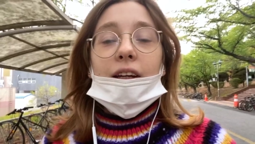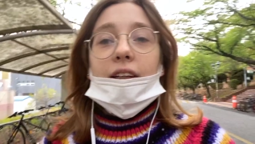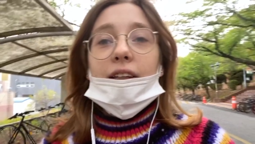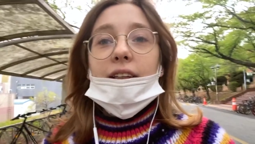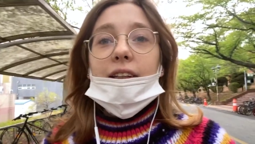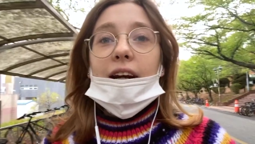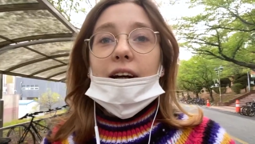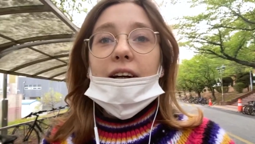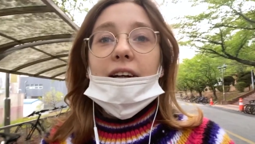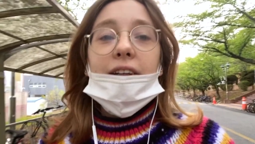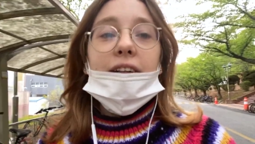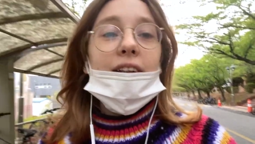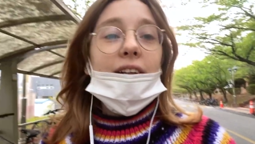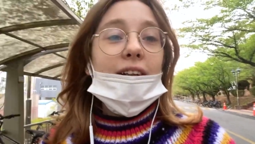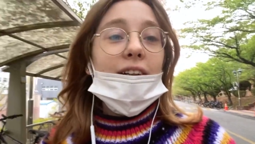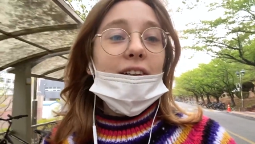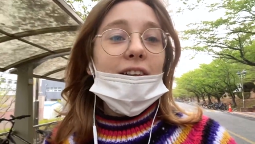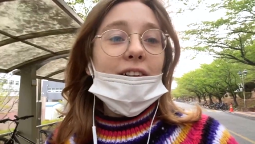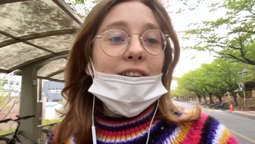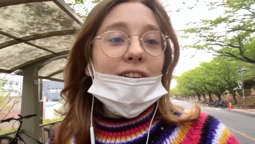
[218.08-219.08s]
Yeah,
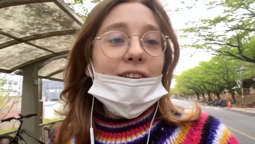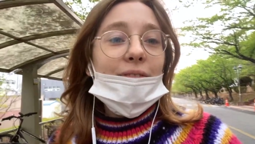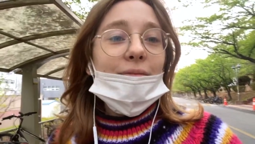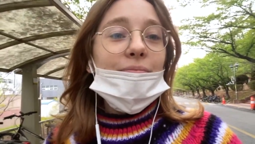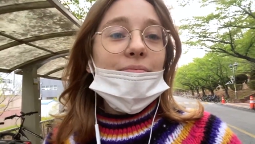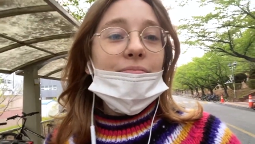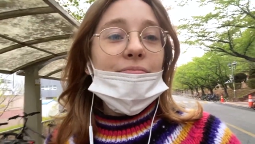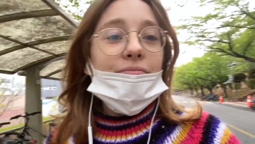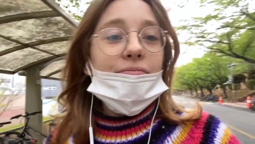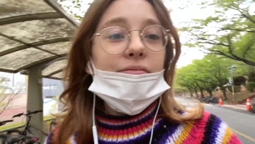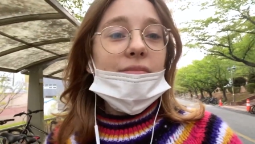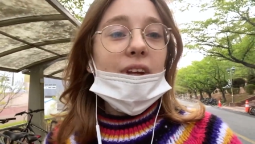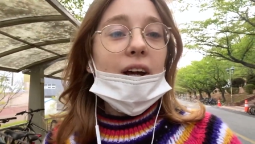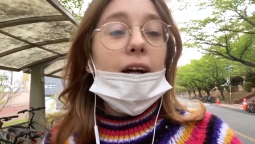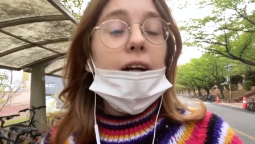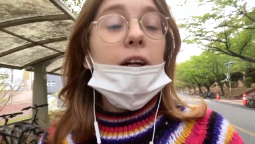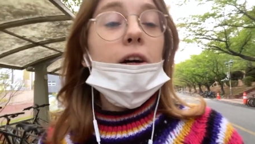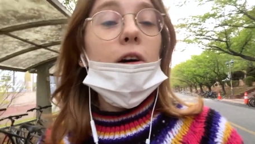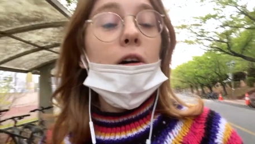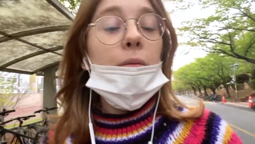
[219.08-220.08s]
um, I
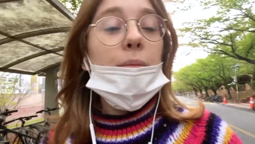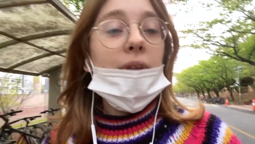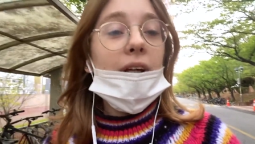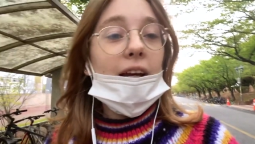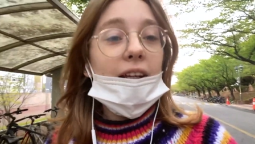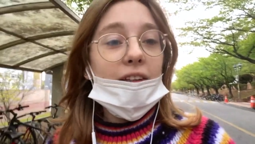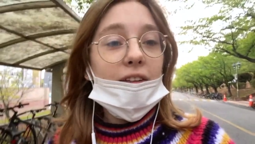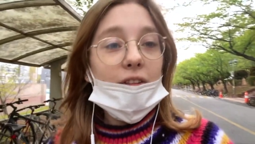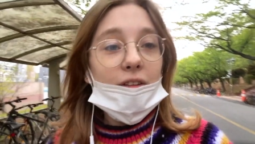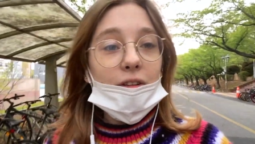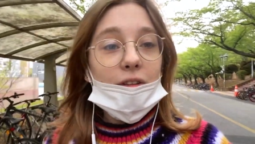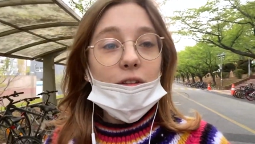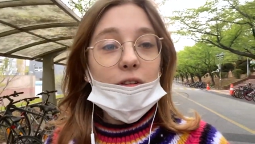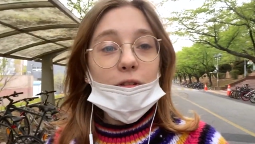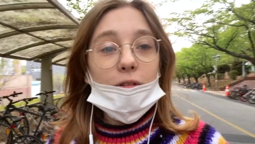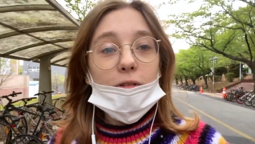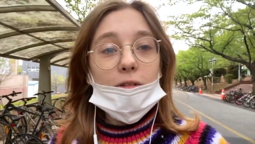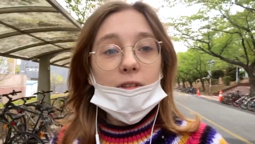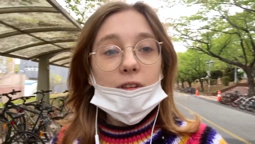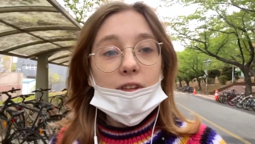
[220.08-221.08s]
hope that you
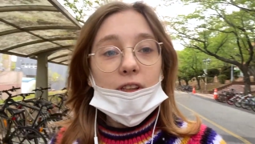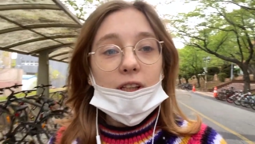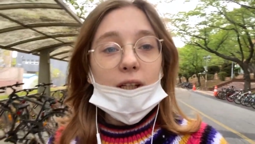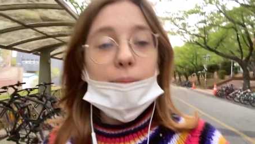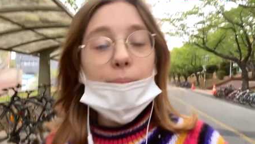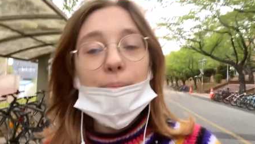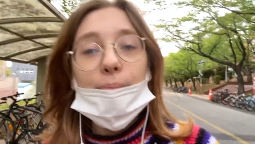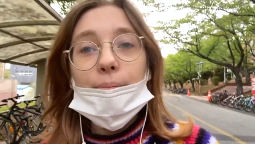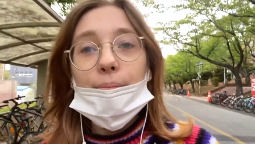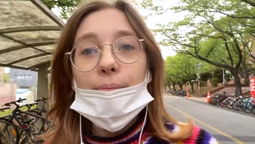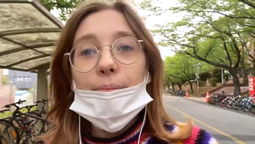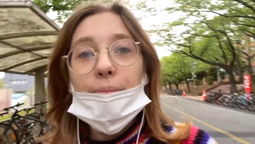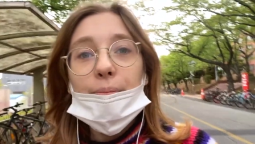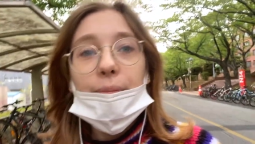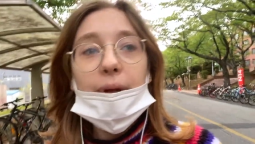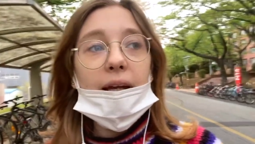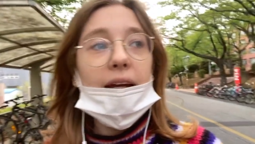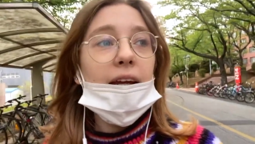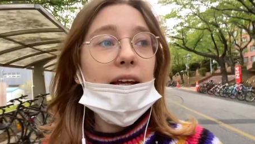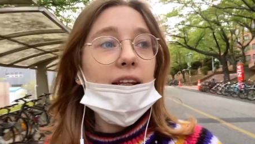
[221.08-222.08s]
will keep
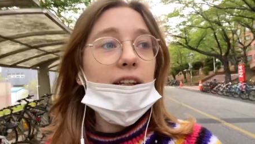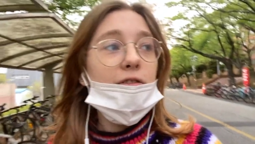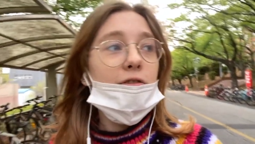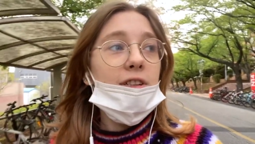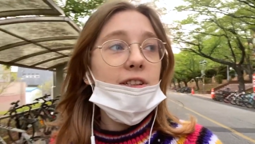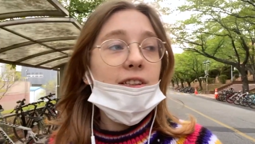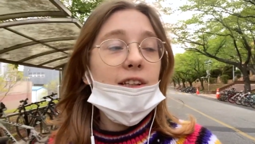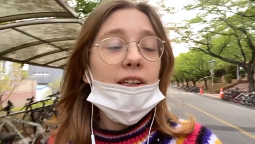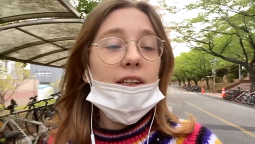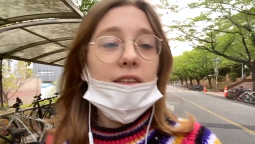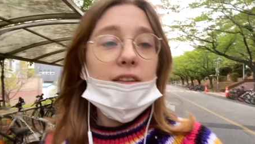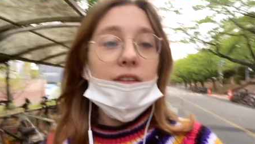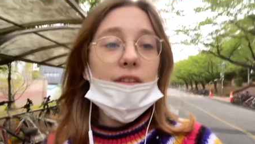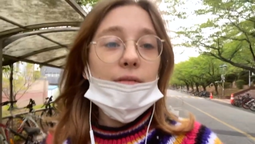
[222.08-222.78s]
being interested.